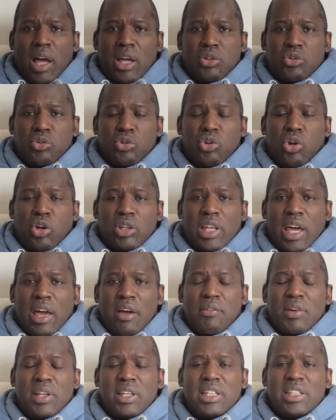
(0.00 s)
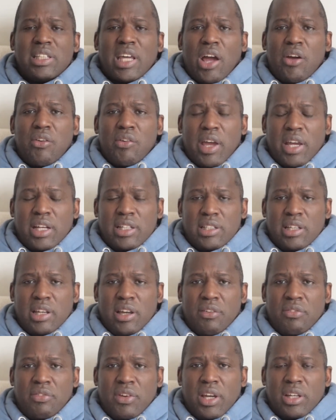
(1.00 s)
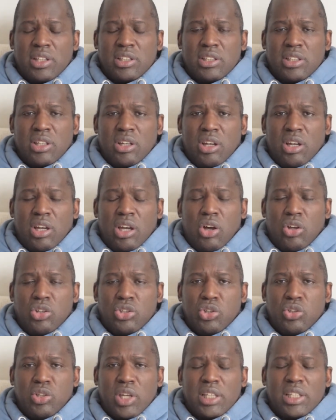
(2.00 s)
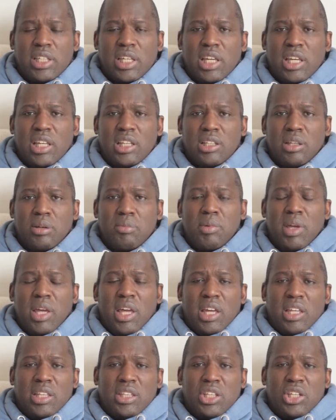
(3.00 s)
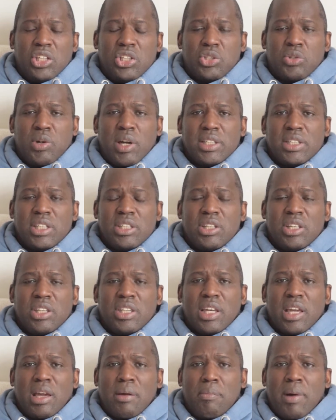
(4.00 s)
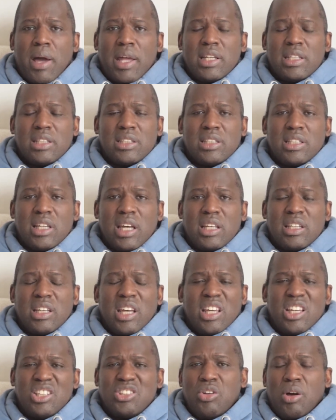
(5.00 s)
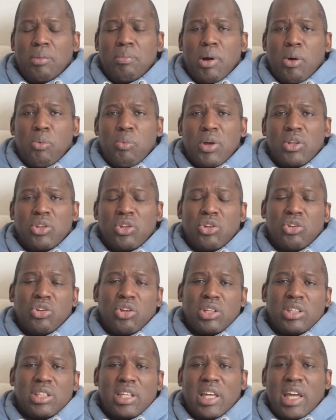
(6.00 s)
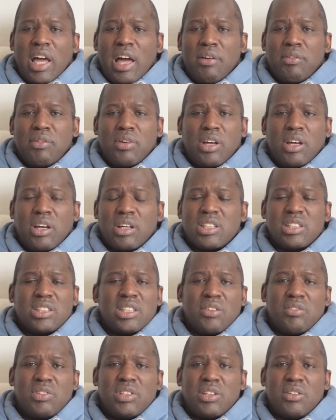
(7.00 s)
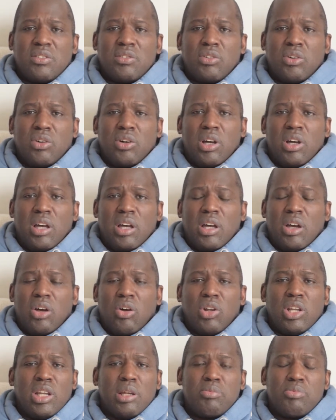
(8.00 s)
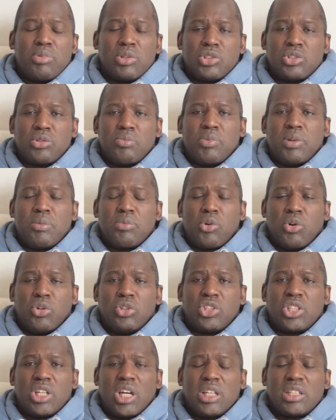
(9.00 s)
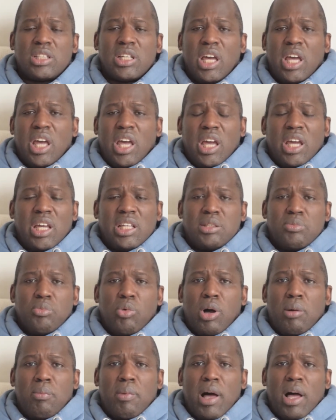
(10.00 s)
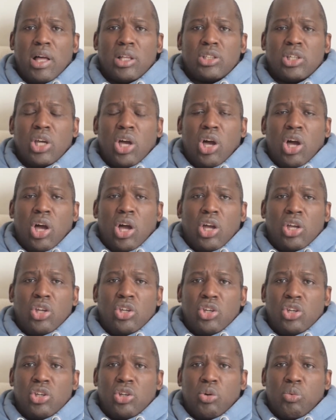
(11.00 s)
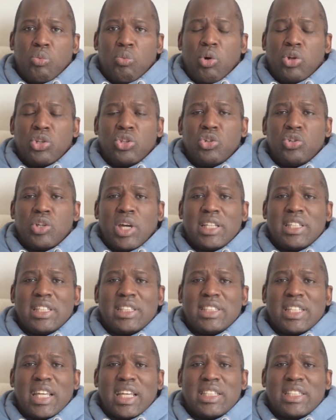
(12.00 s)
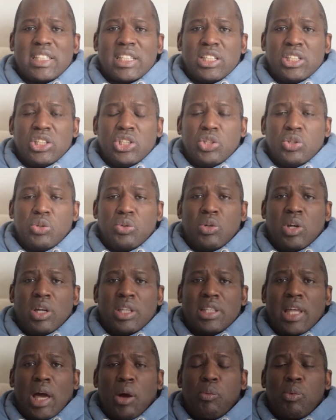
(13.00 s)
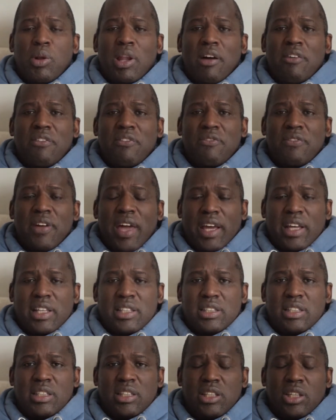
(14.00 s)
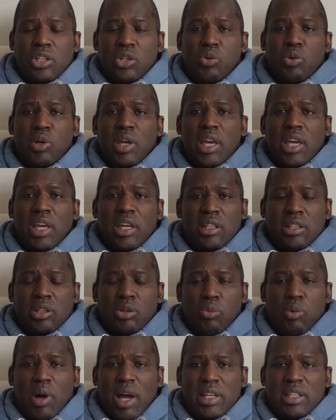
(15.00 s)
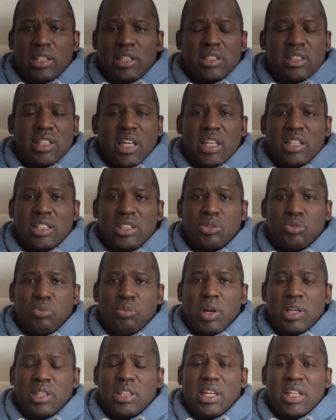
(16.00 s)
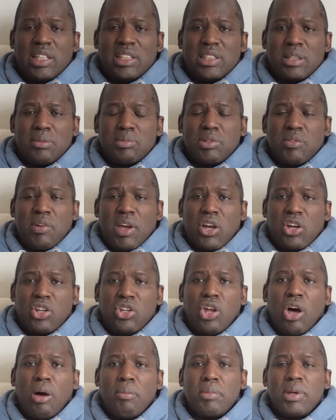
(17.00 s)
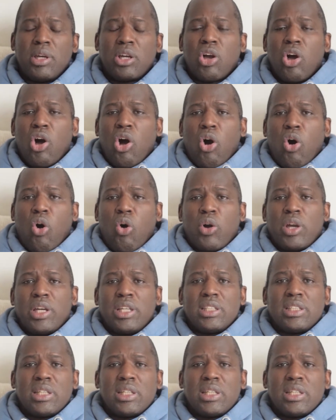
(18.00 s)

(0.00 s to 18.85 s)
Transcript: do not have any direct effect on the United Kingdom. The issue I tend to think about is that it's not about whether or not they have a conservative or liberal Supreme Court judge. It's more about, you know, what the United States can do that will affect the UK in the wider sense, whether in terms of economic or in